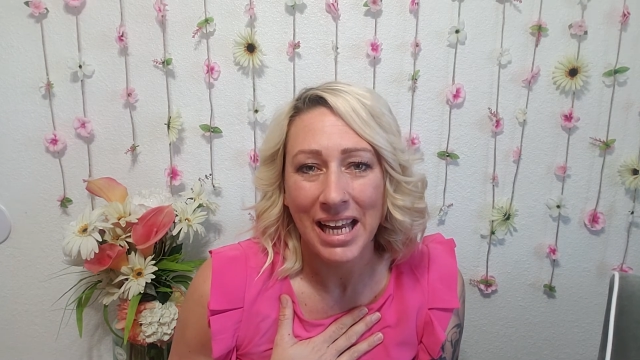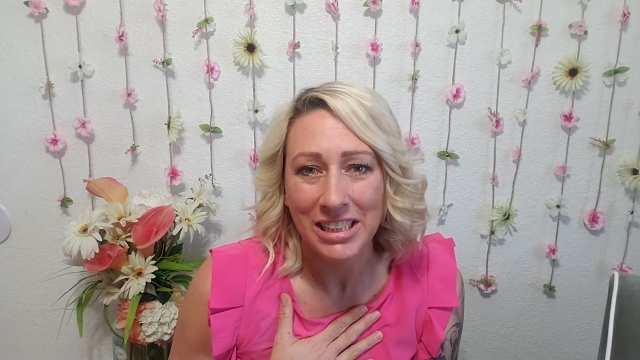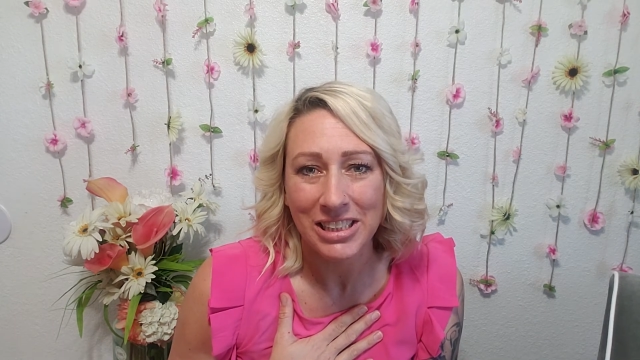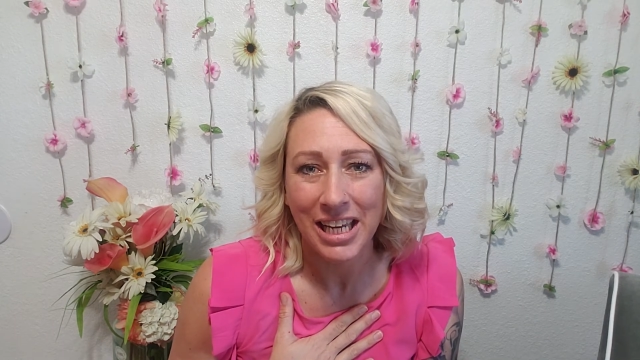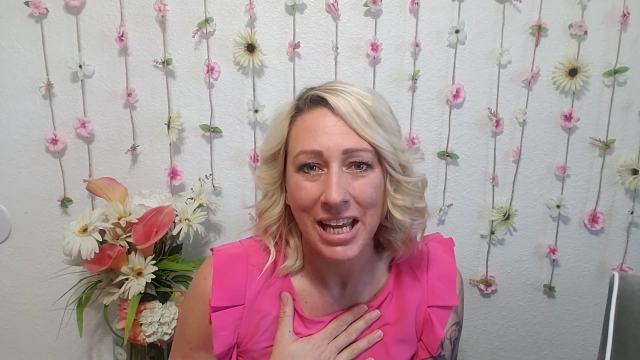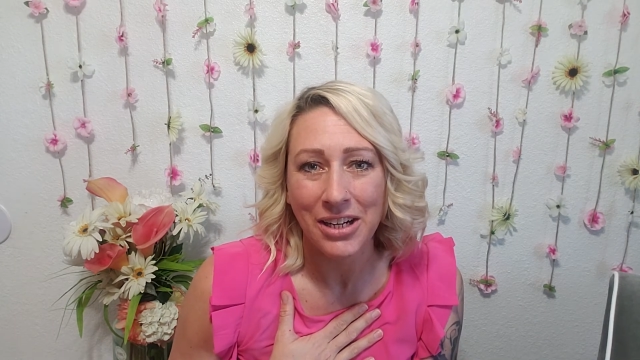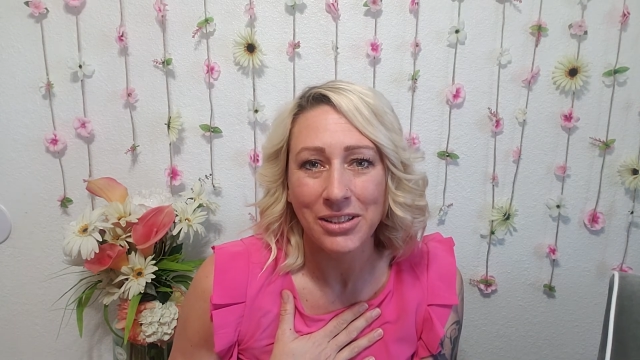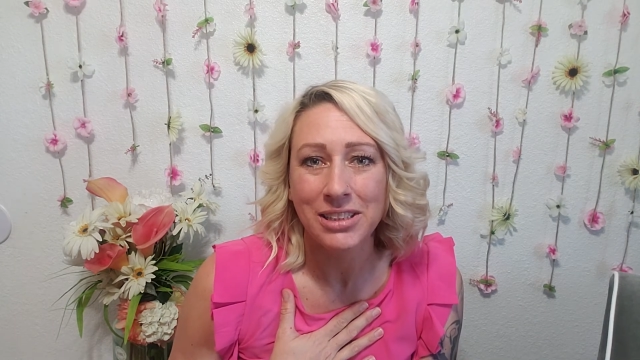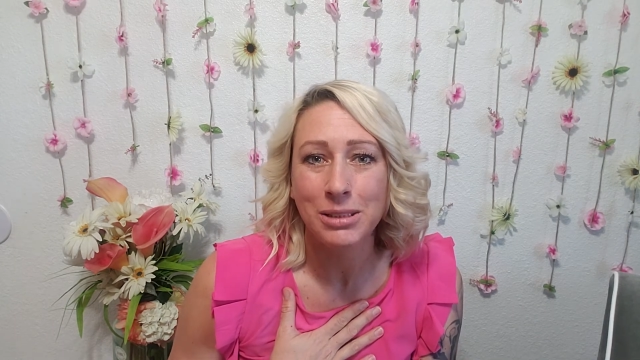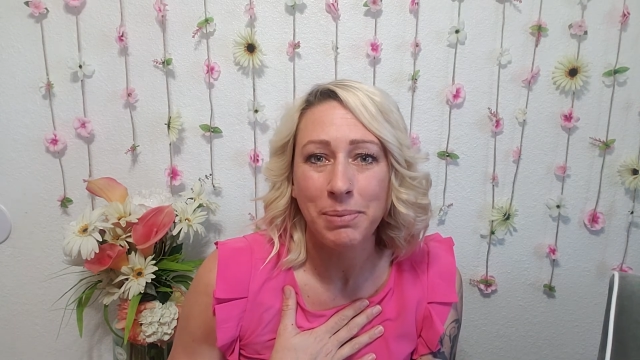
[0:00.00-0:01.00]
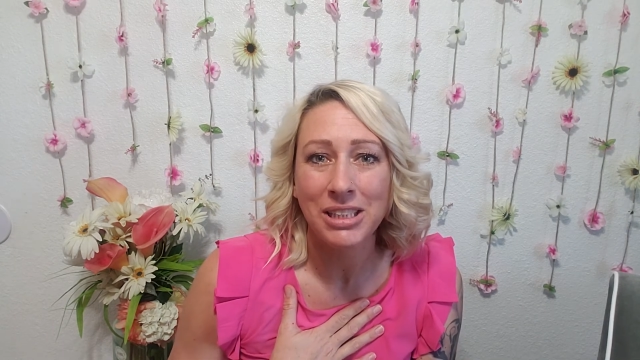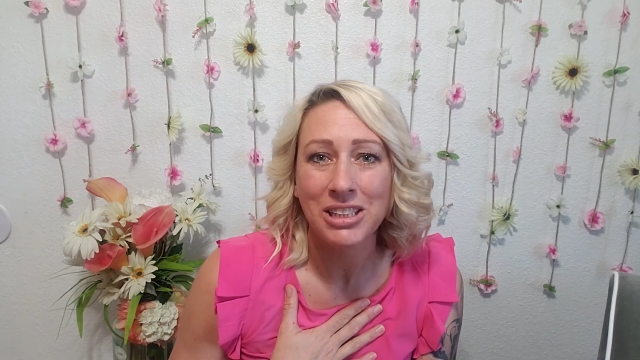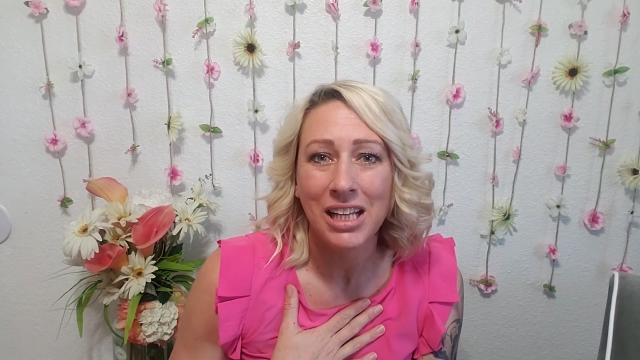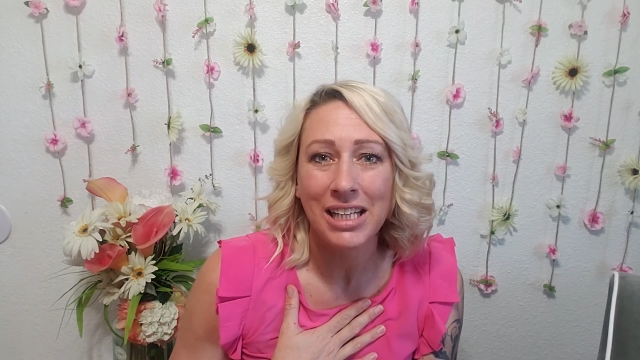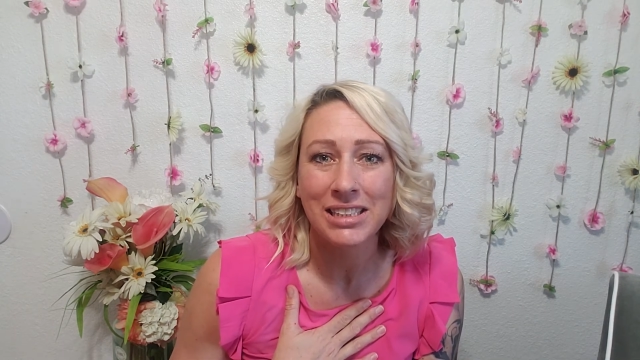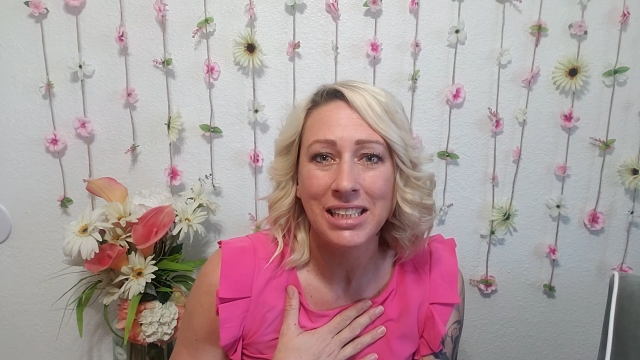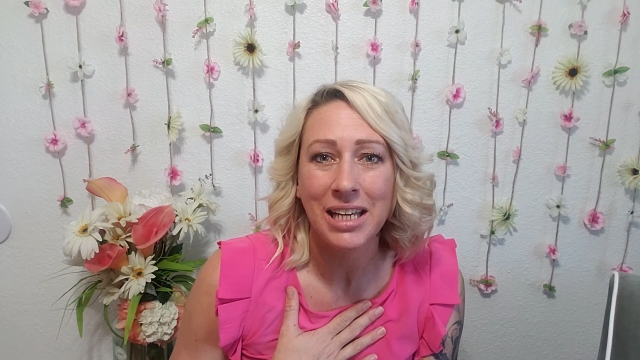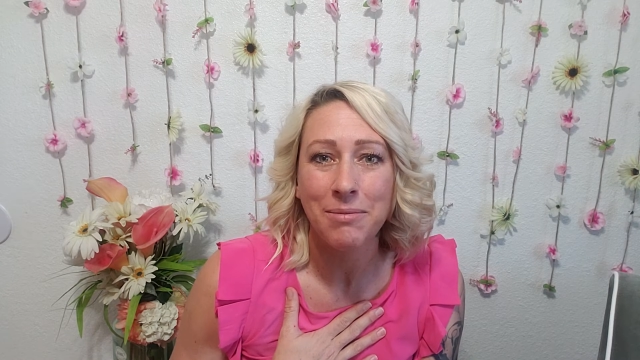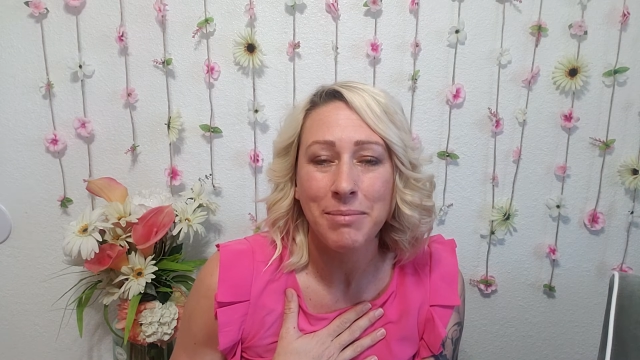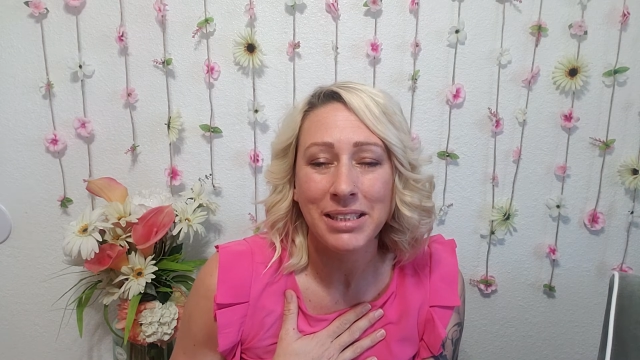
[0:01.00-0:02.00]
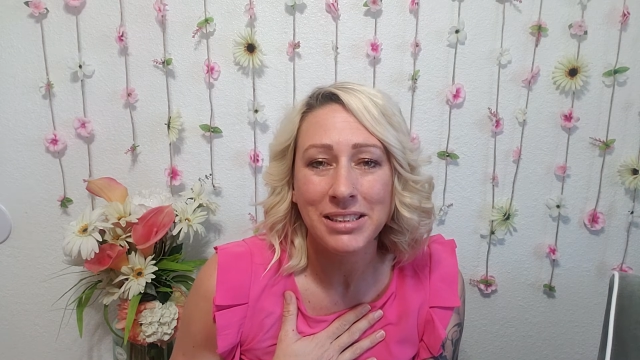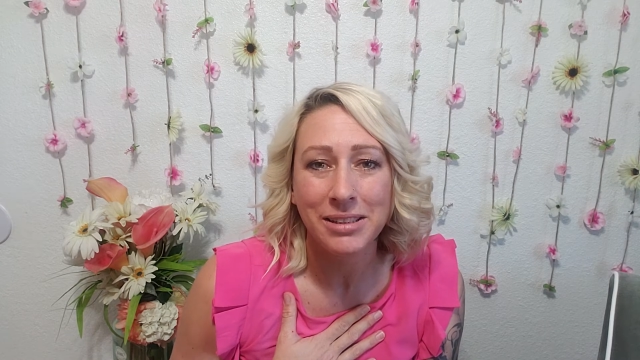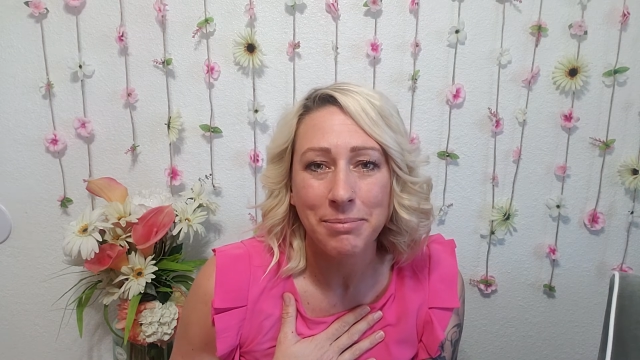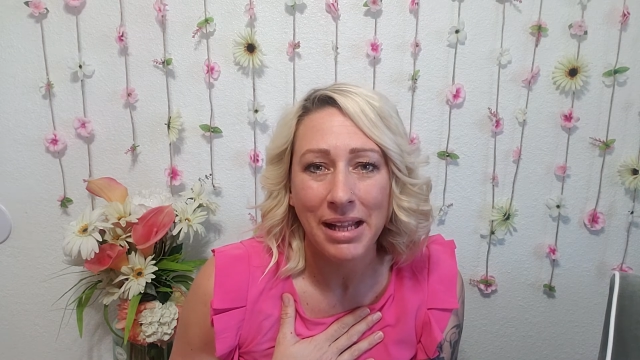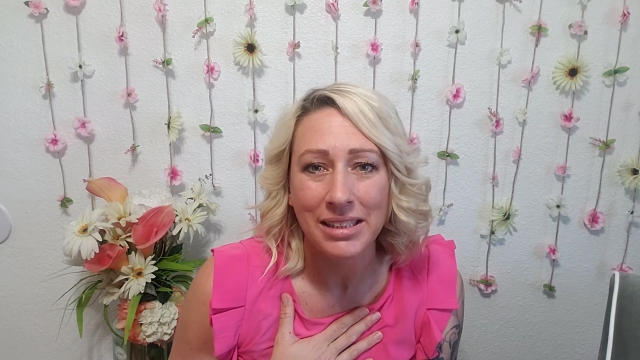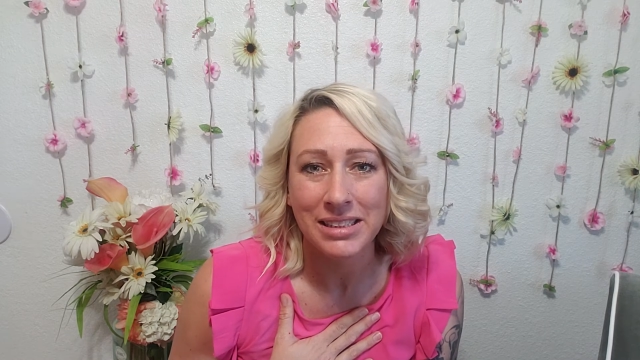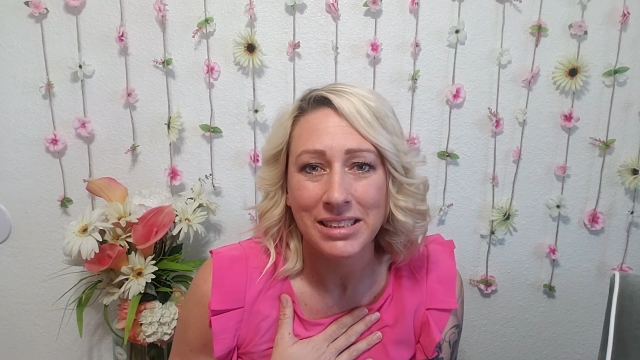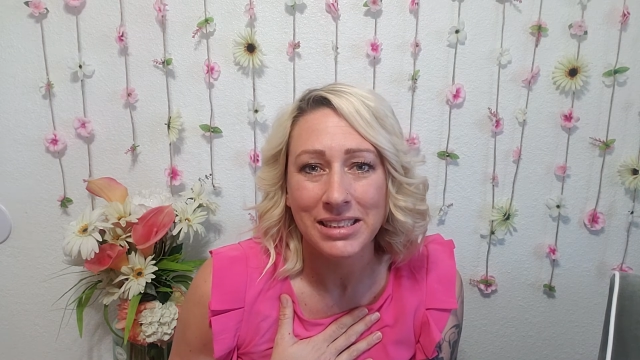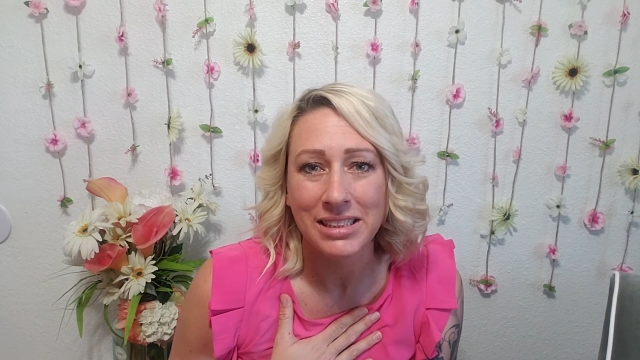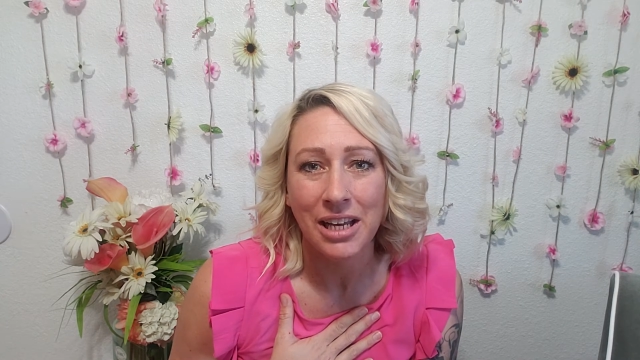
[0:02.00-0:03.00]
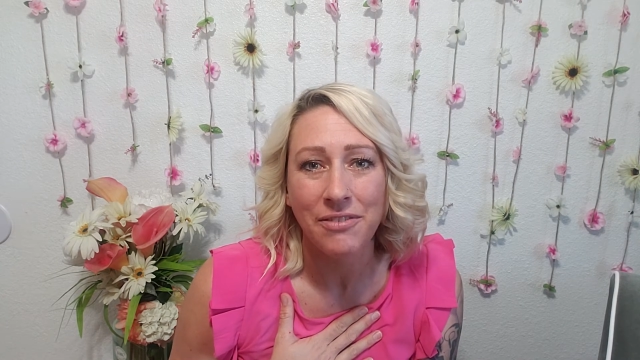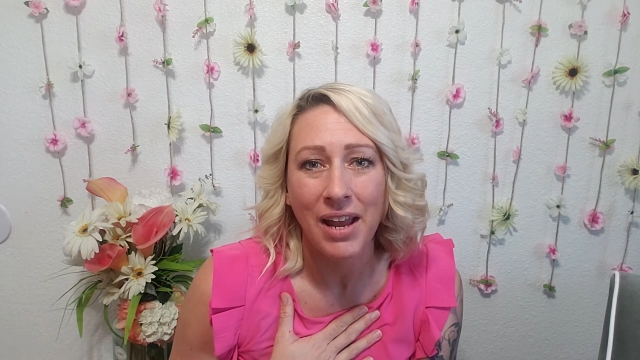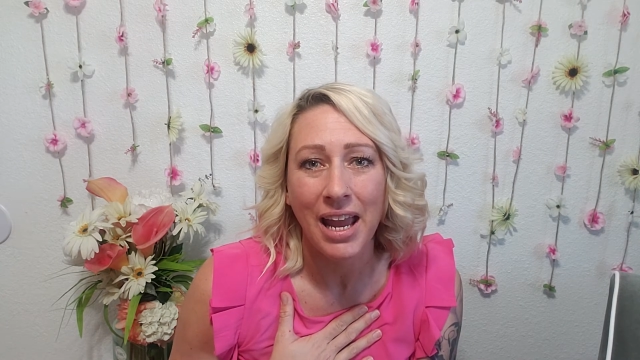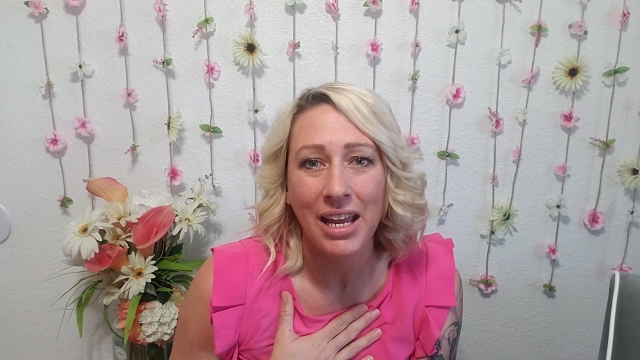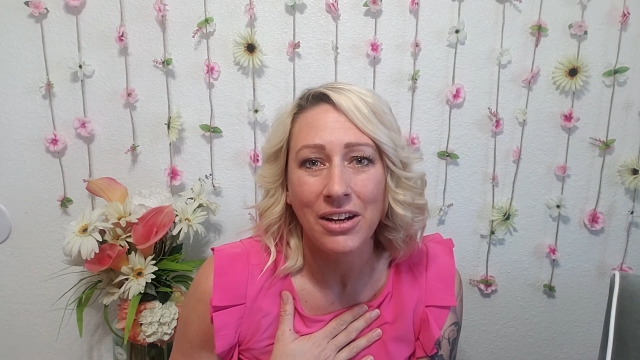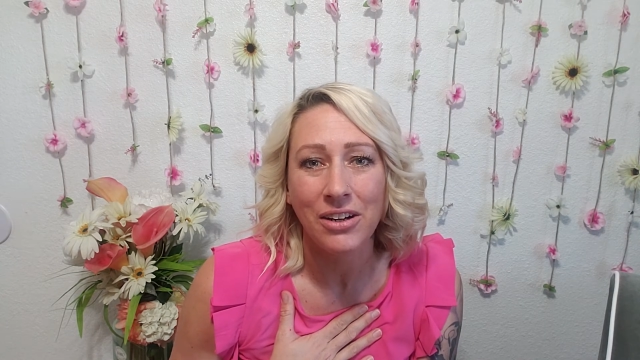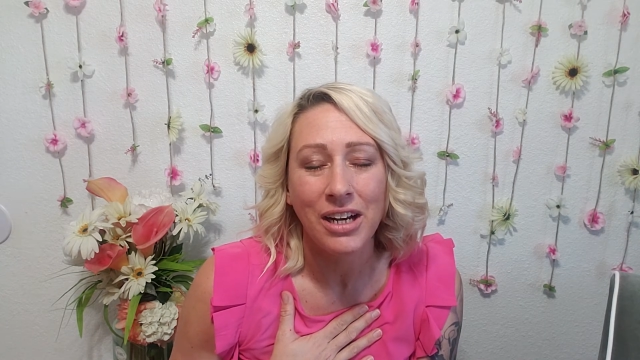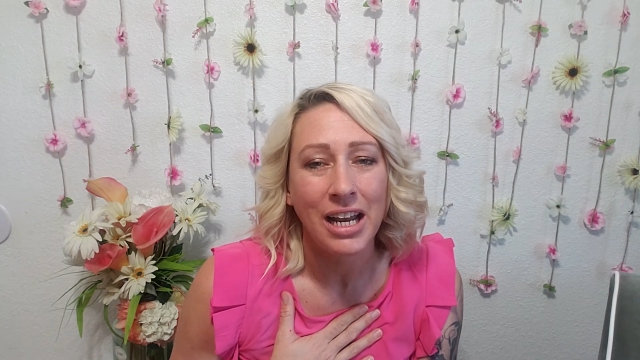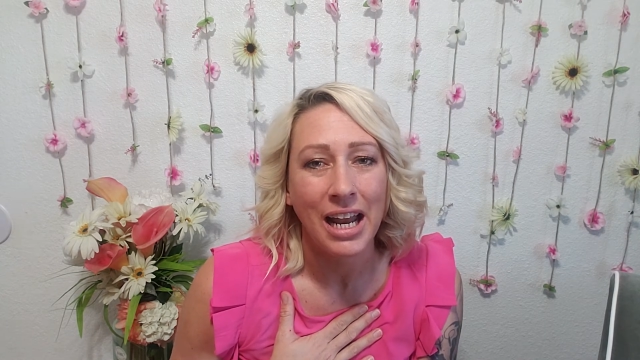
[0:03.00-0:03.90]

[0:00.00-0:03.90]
educator specializing in mental imbalances of anger,